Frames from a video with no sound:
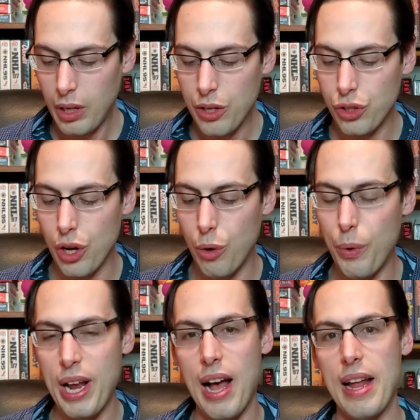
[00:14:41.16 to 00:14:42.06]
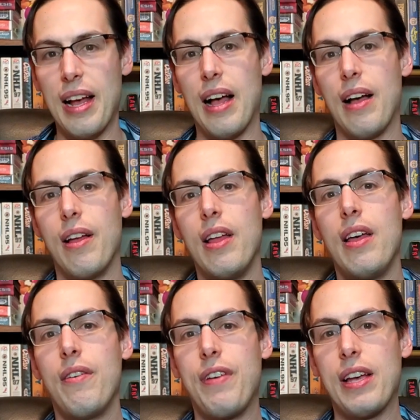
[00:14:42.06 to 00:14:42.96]
So we got uh,
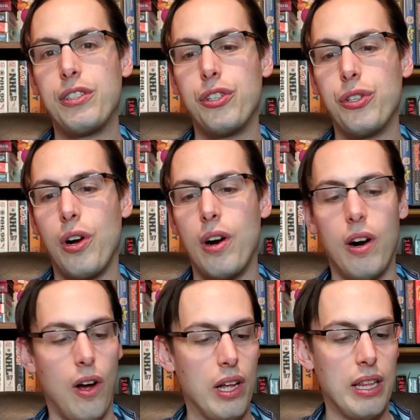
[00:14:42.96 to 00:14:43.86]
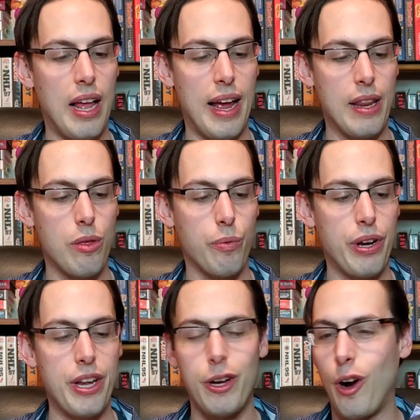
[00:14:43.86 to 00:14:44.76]
Phantasy Star Online
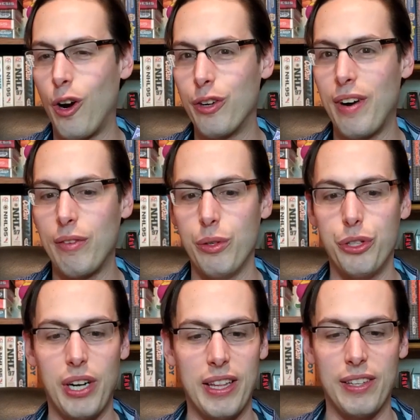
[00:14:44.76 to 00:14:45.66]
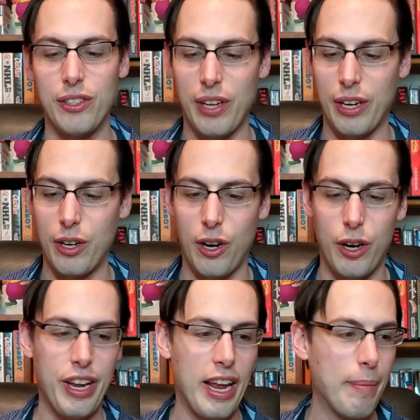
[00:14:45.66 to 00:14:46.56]
three Card Revolution. I think this is like a
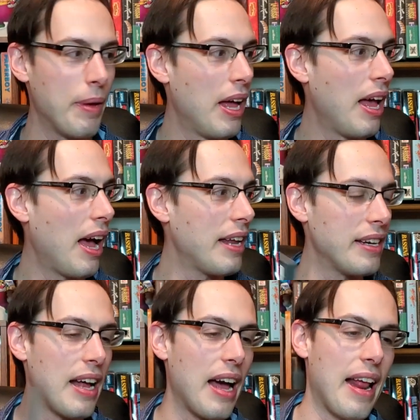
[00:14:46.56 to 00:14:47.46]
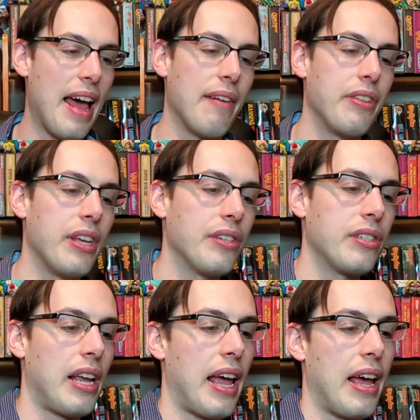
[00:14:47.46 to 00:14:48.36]
card game. I did not have this,
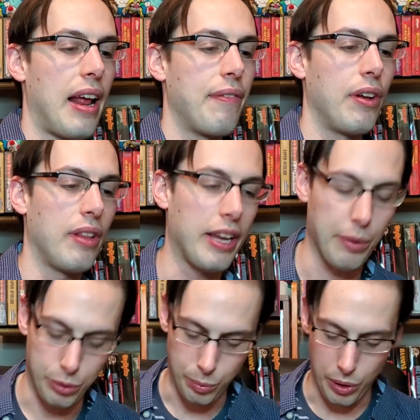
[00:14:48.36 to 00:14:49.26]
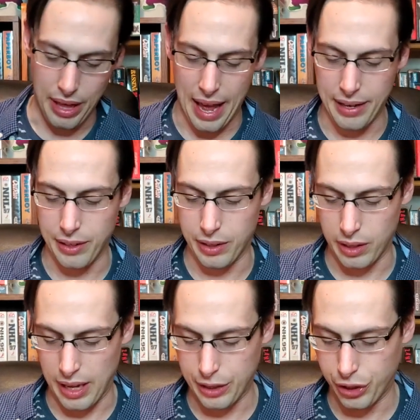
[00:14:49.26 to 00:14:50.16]
and I felt like it was worth adding to the
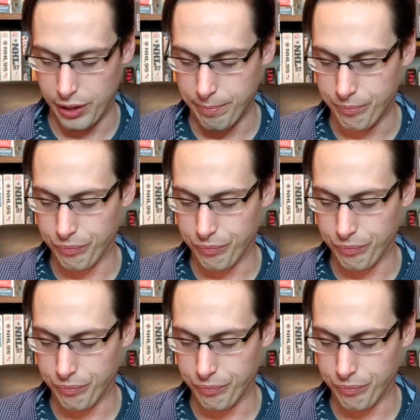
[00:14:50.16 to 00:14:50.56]
collection.